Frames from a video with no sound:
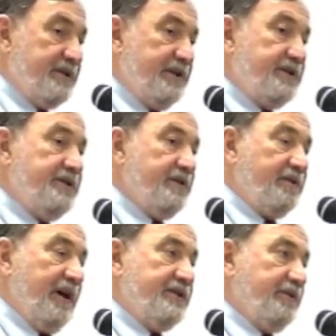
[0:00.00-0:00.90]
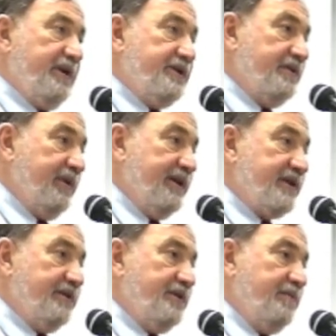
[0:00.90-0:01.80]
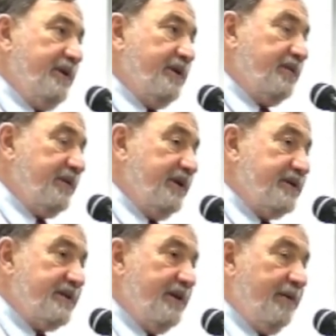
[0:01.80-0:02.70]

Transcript: The 6-year graduation rates are to be increased